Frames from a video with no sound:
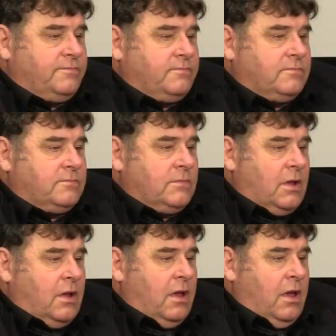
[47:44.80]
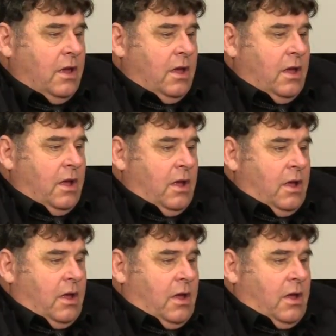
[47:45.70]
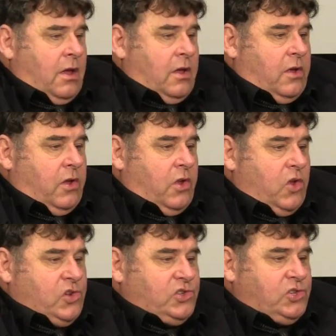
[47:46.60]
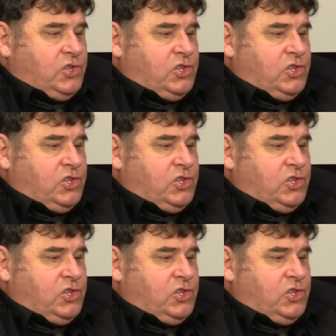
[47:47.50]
[no speech]